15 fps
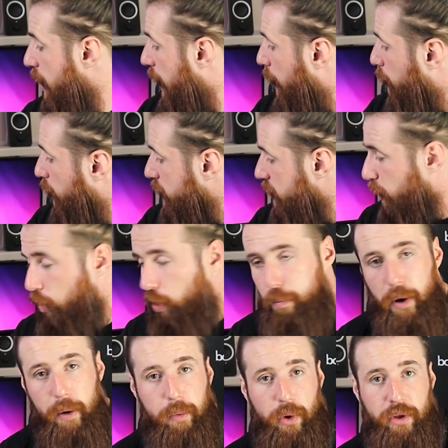I wanted it all
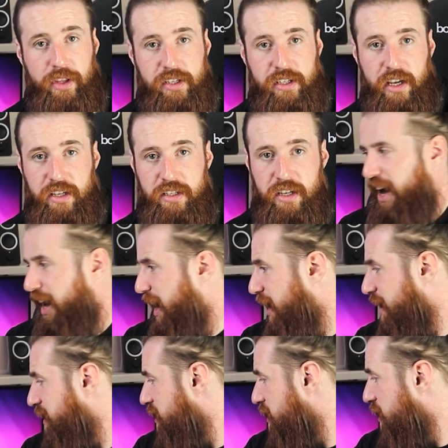purple in this case,
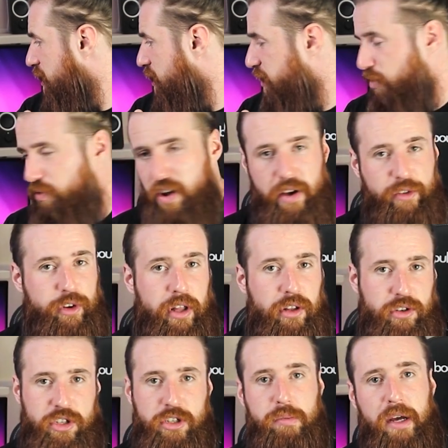and the array of
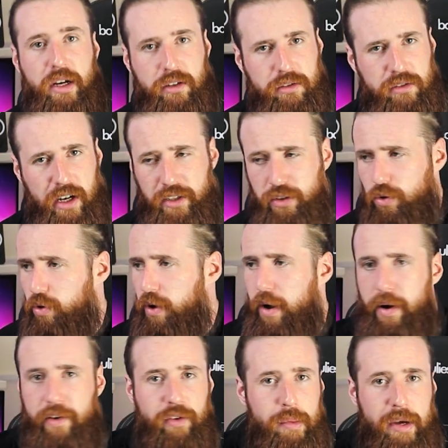colours is mental. I don't know
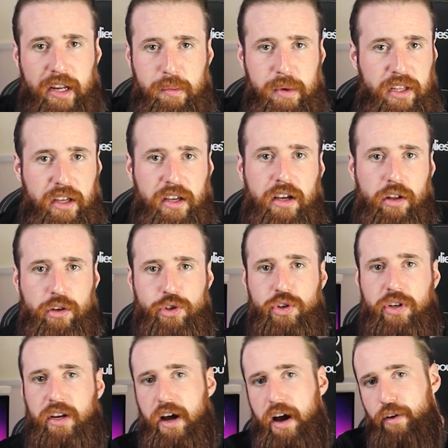however many million colours
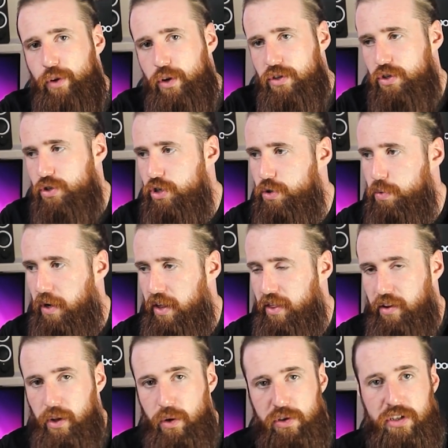you can have because it's just one of the
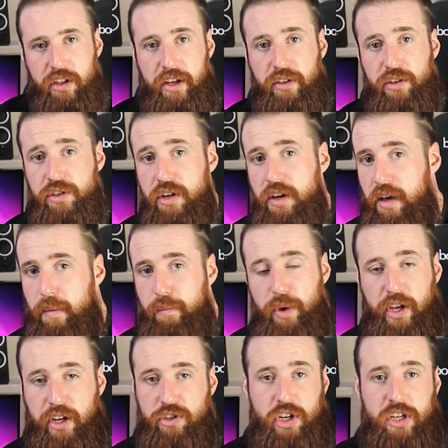little sliders, but
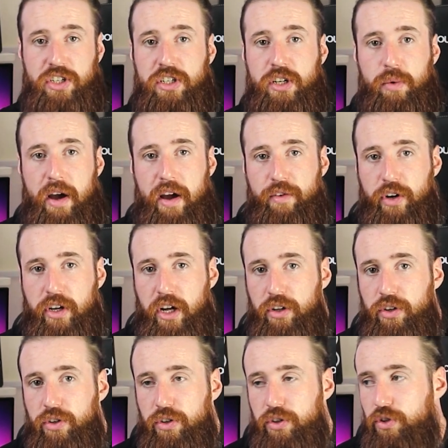you can change it to whatever
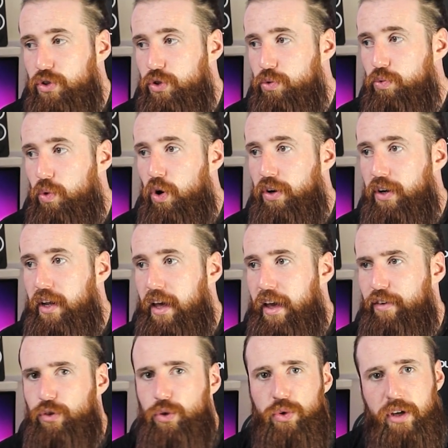colour you want
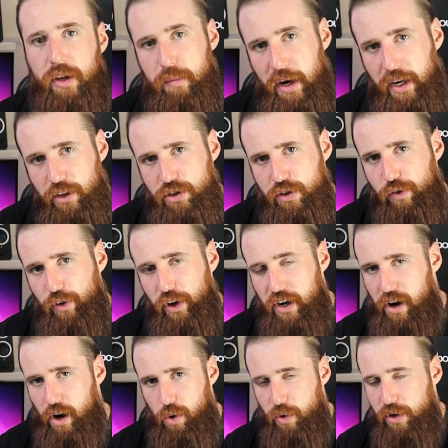if you can manage to figure
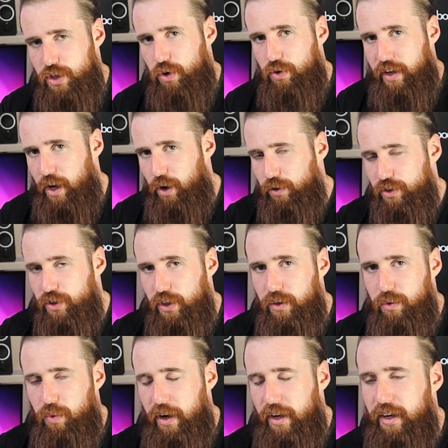it out, which I'll get
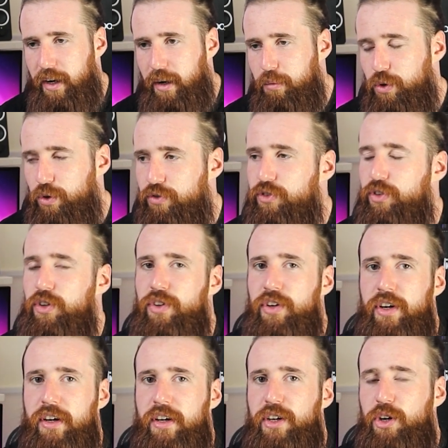onto when I move to
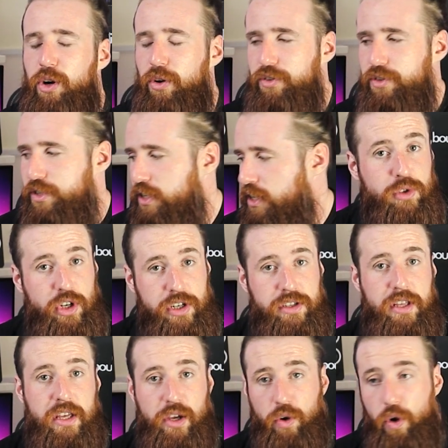the cons. Just
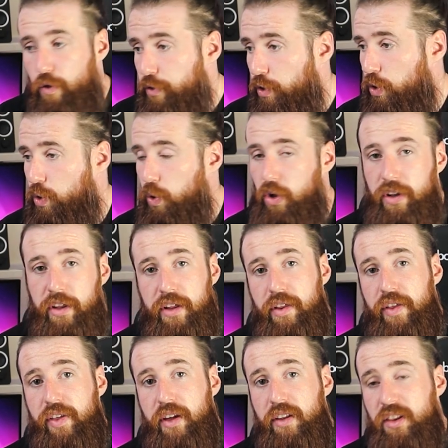the overall quality of
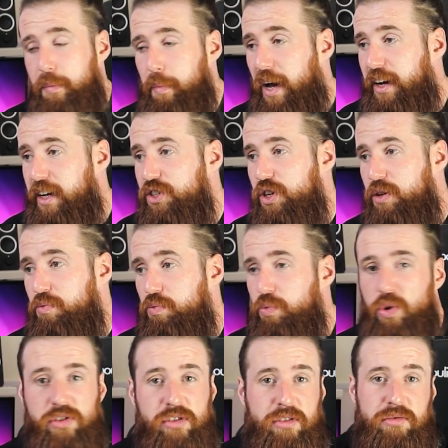the thing. The packaging
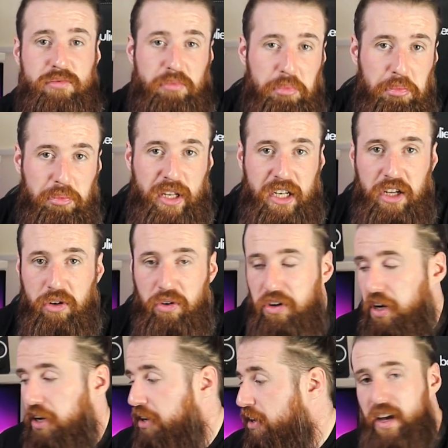was
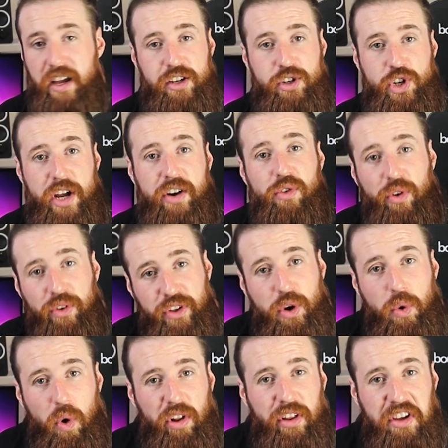mediocre. In general, the
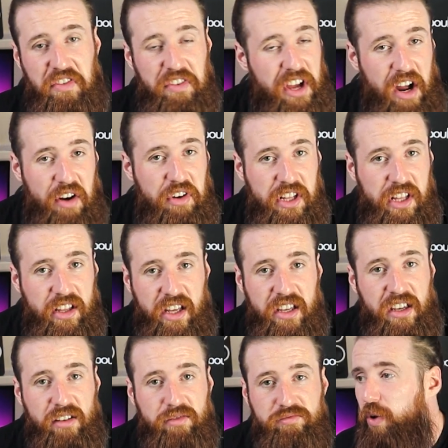quality of it, I really
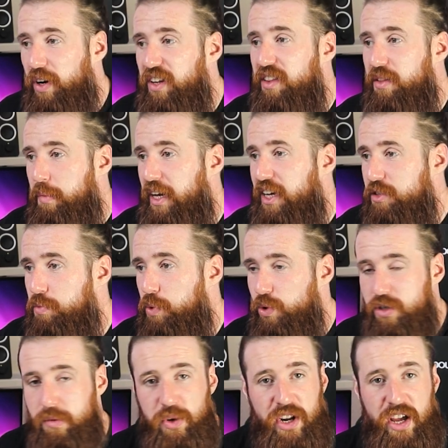like it. One of the biggest
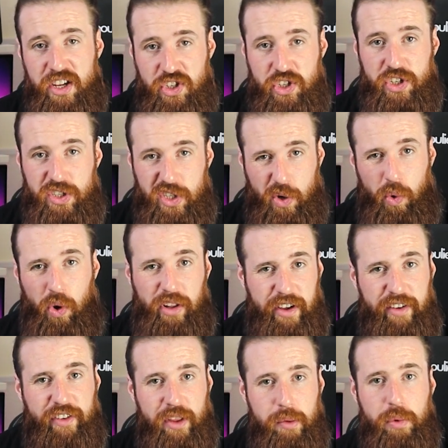pros about it is just the
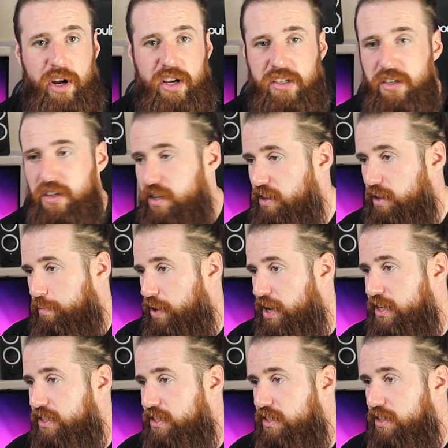quality for the price. The
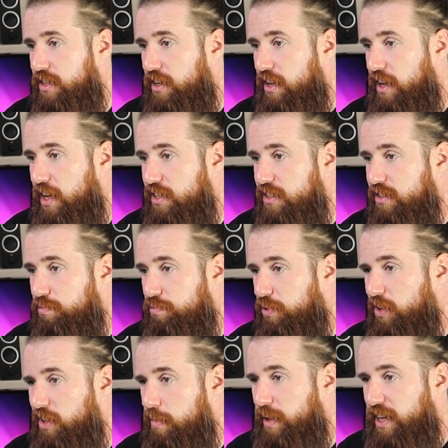price is
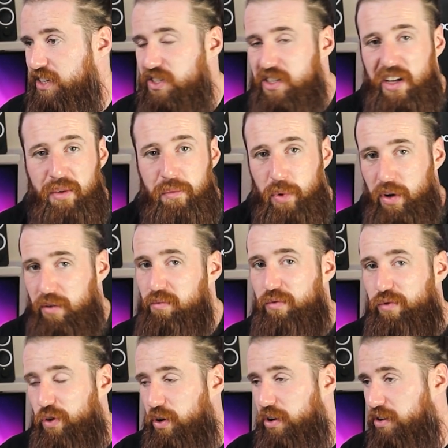probably the biggest selling point,
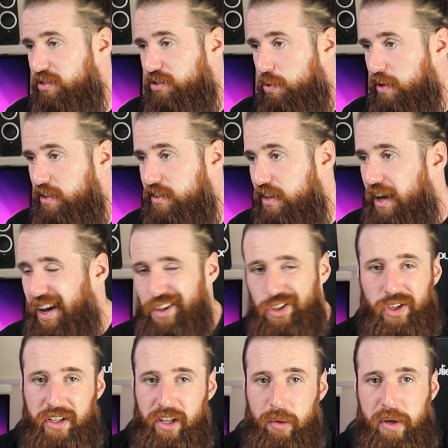40 odd quid. It
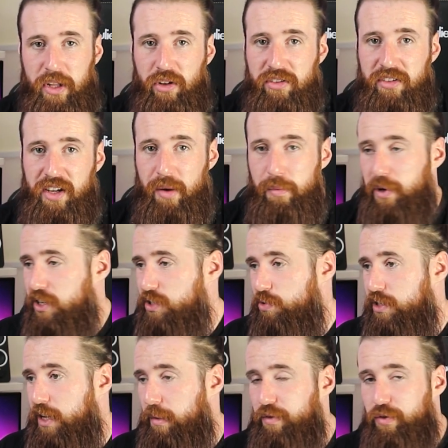took a little bit long to come because it
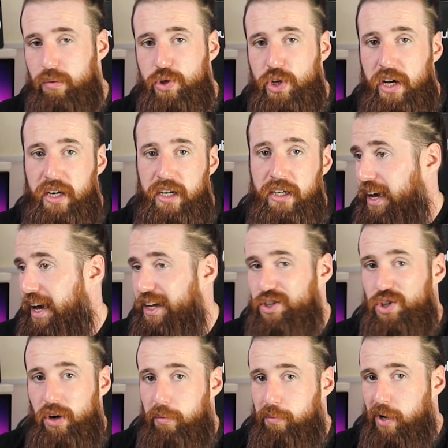was coming from China.
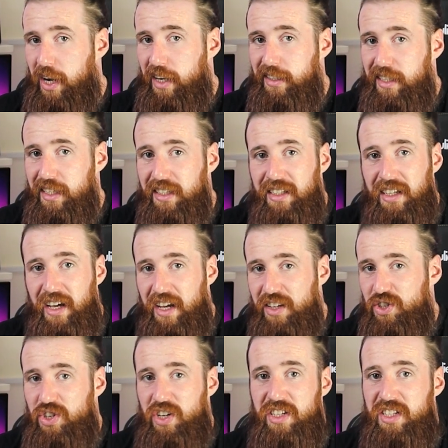It's not branded,
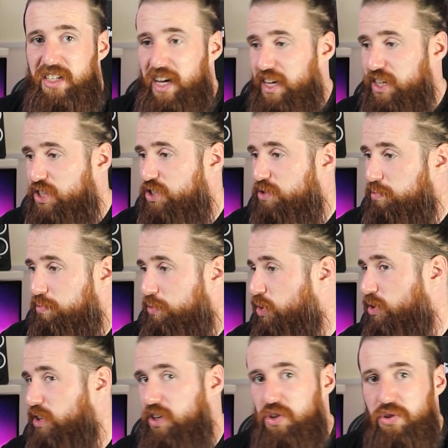it's just nice.
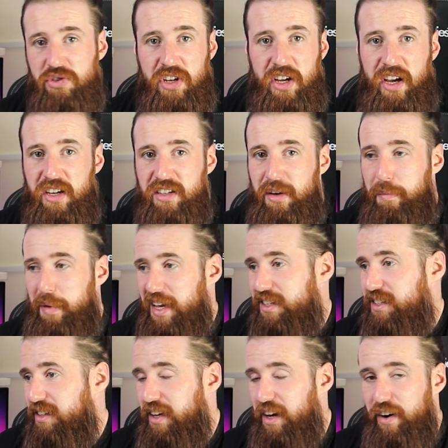You can use it as a
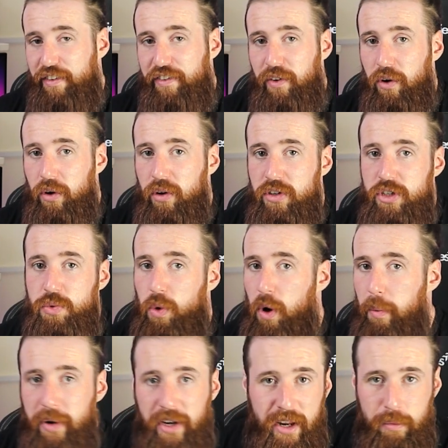base layer for
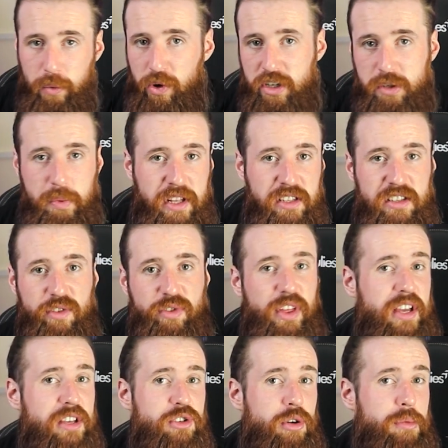swapping in more expensive
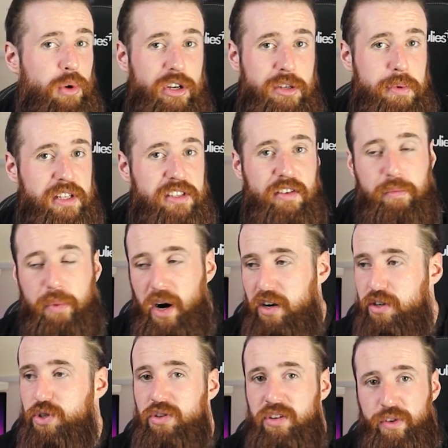things or more expensive
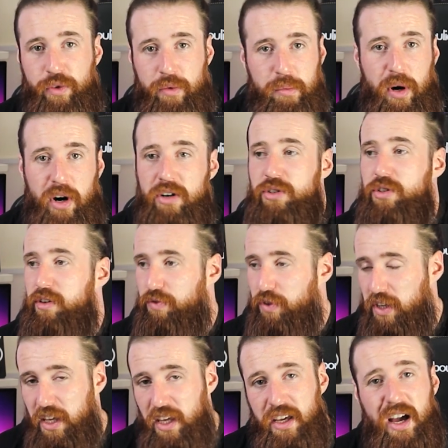parts or different
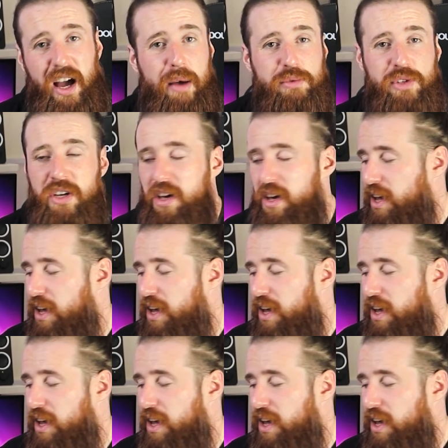keycaps,